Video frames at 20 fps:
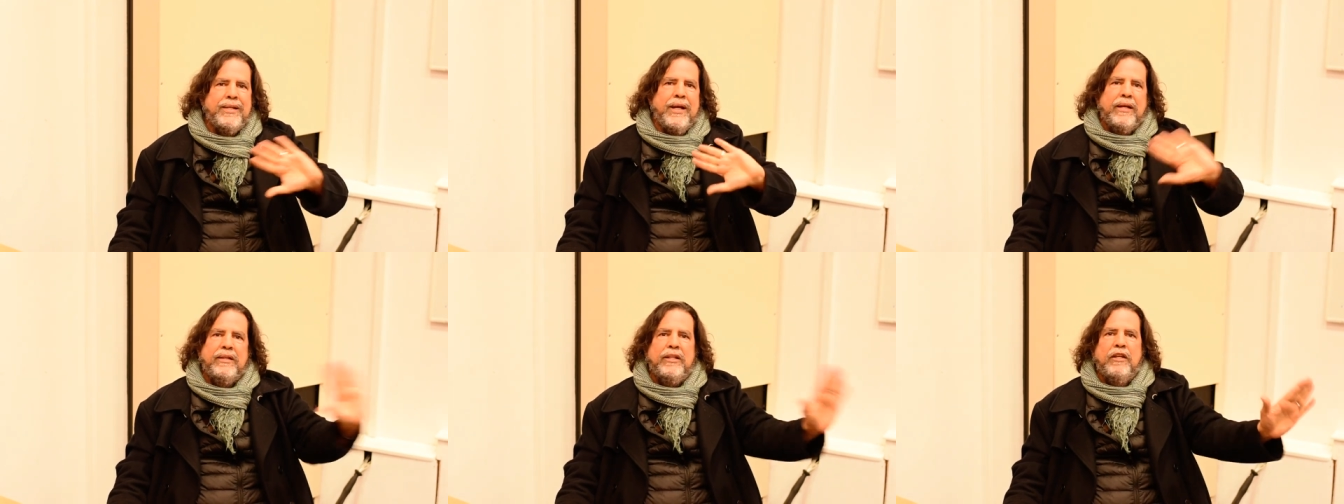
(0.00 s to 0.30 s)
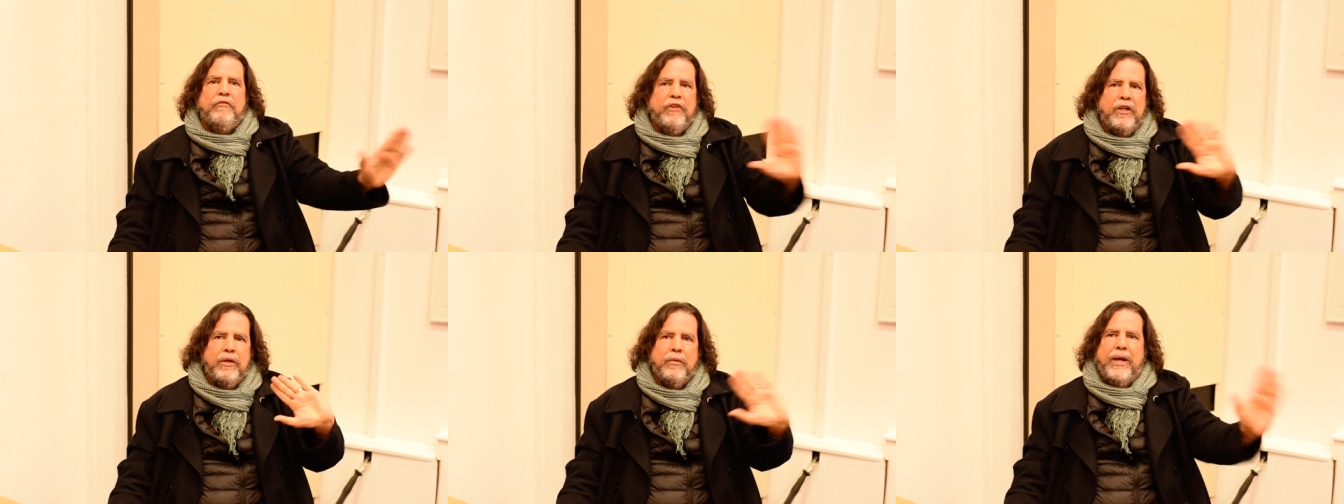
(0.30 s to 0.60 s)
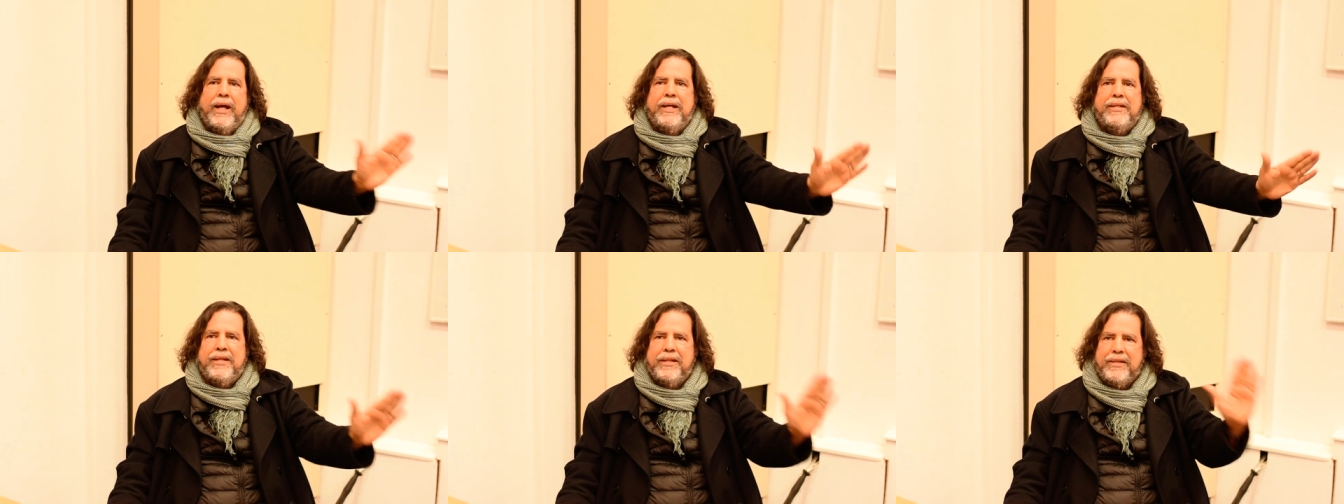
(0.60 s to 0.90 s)
scientific
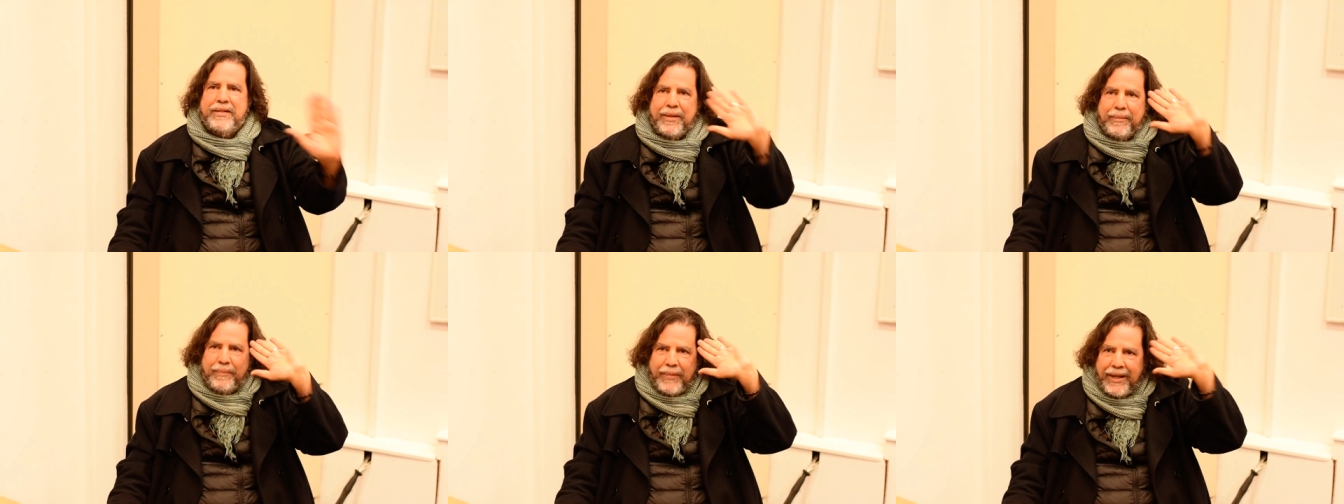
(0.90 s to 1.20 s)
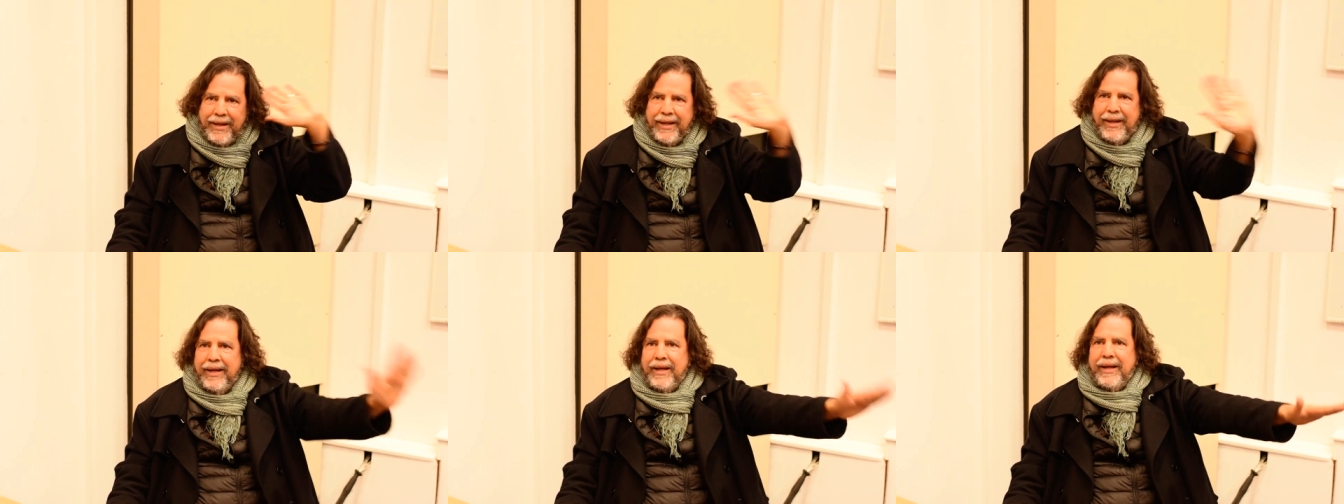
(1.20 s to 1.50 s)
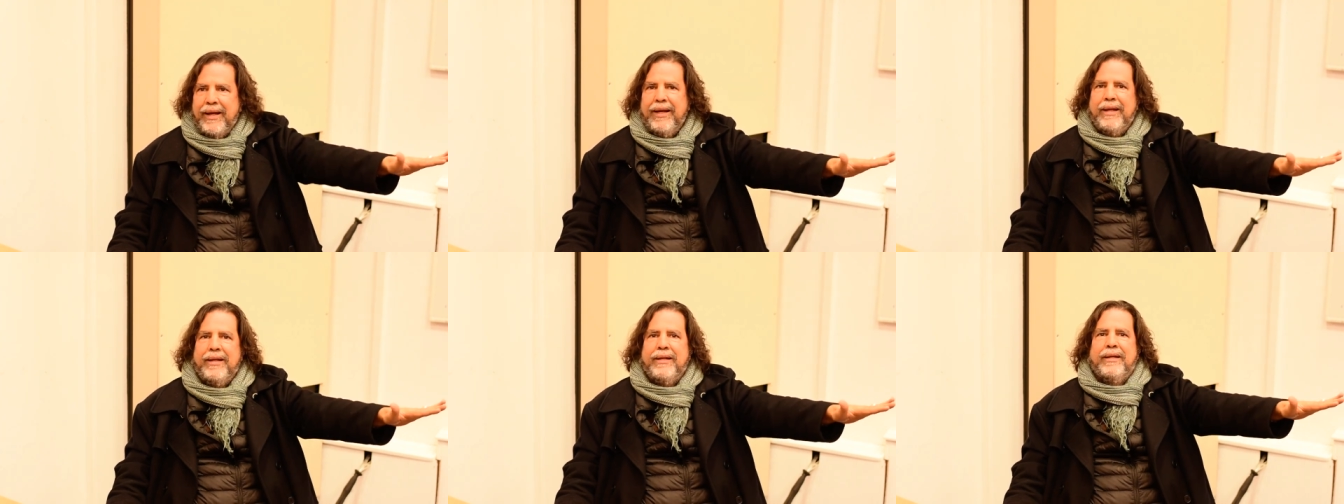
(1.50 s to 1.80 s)
racism
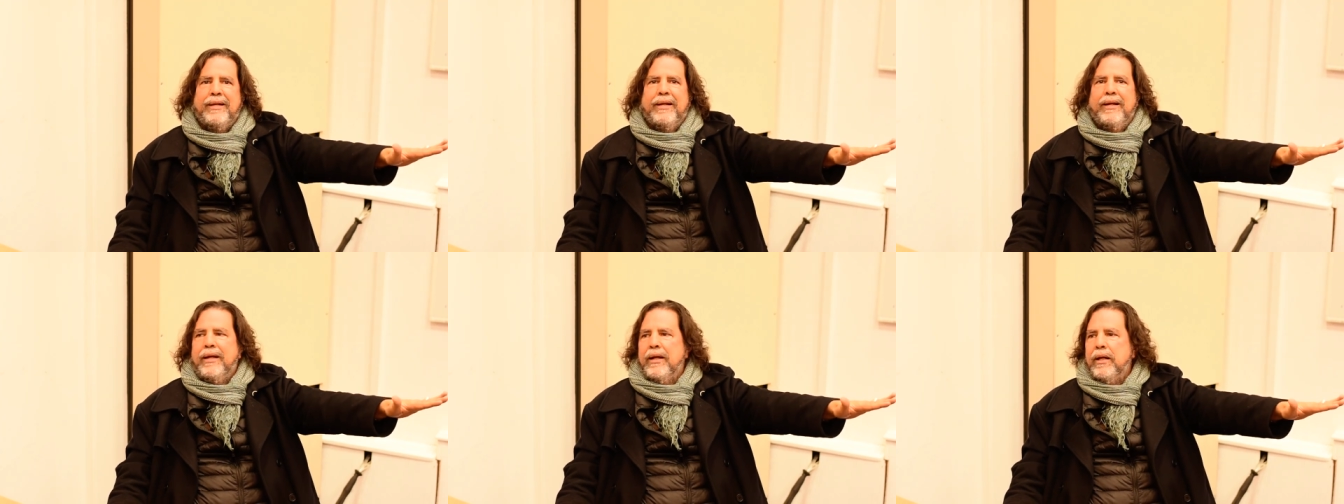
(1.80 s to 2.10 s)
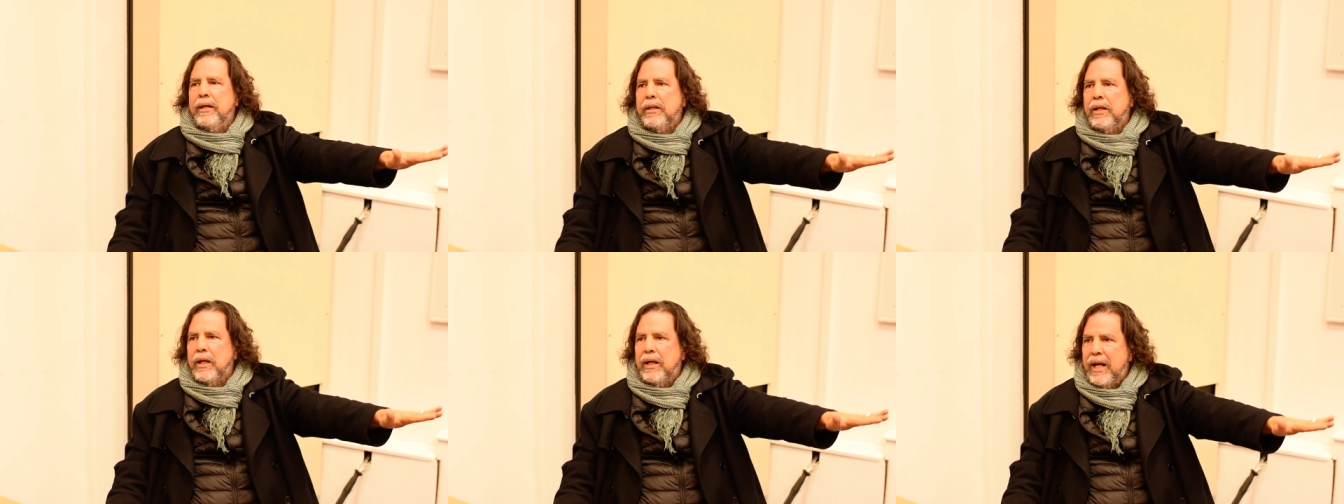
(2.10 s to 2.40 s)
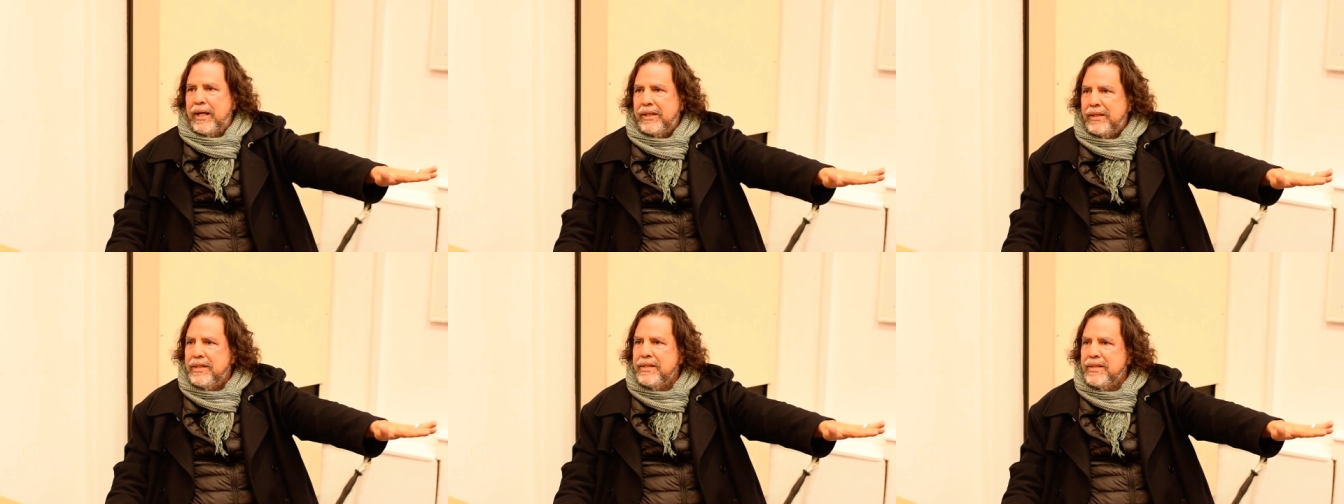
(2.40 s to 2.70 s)
in the
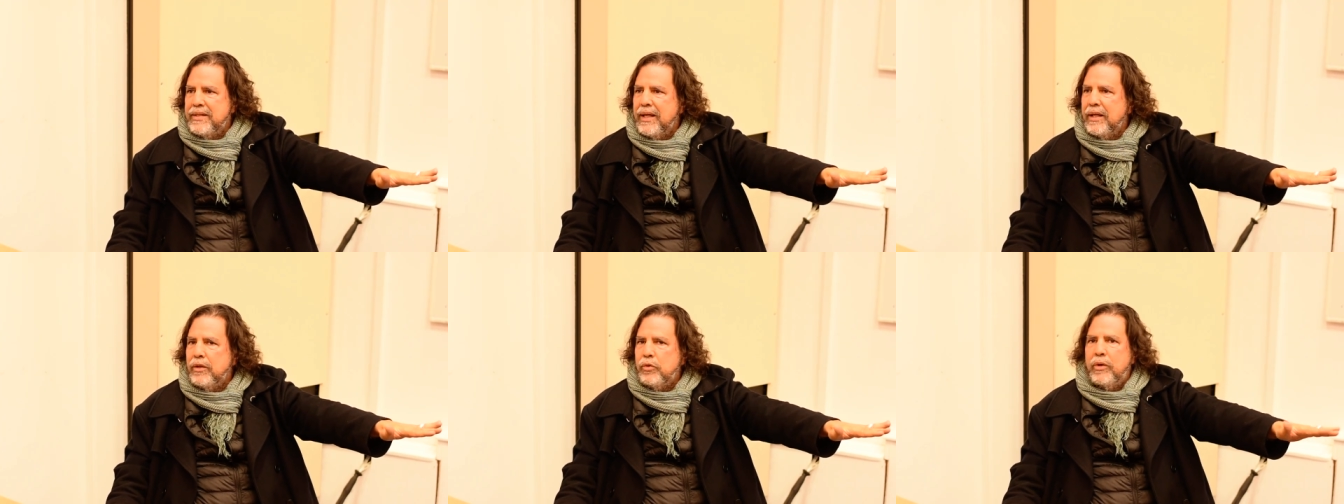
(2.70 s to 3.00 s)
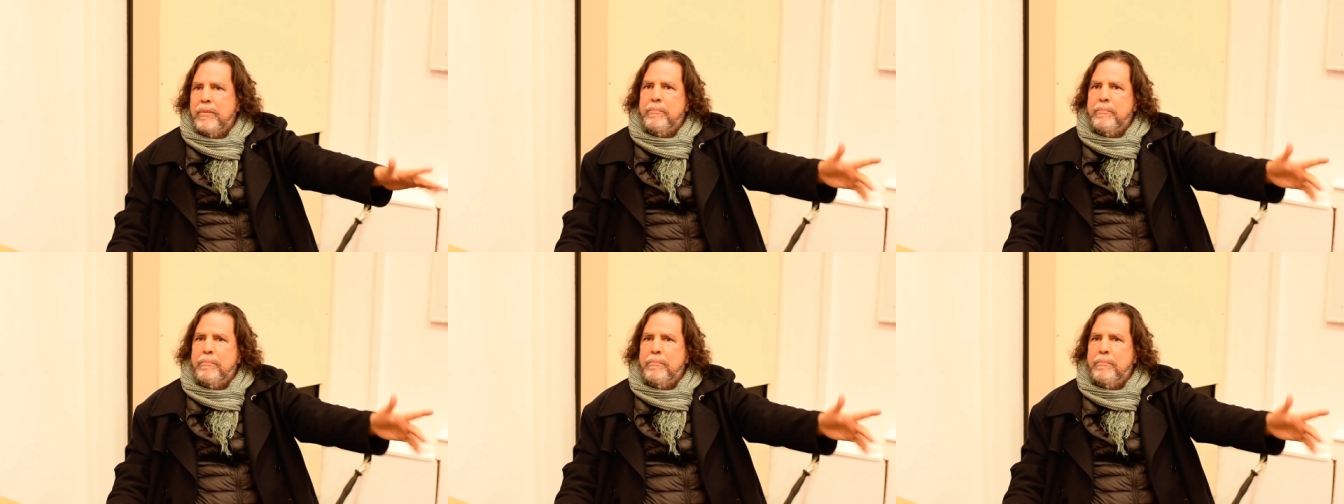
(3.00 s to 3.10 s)
19th century.